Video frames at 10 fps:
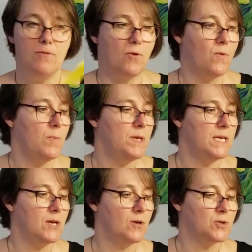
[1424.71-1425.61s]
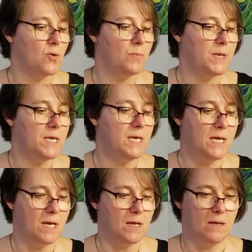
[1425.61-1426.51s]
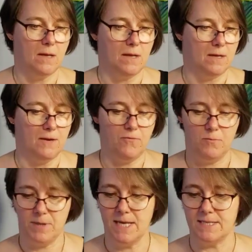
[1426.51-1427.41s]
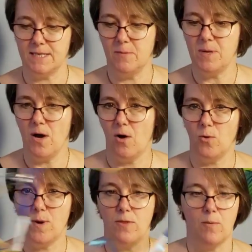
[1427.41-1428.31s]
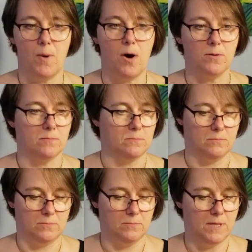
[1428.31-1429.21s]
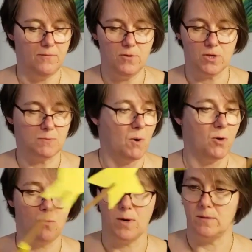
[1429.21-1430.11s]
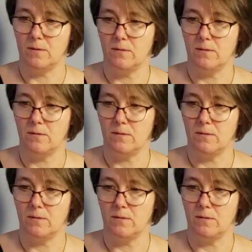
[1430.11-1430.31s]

The ribbon can also be at a different place. It could be all the way at the bottom, even the smaller one,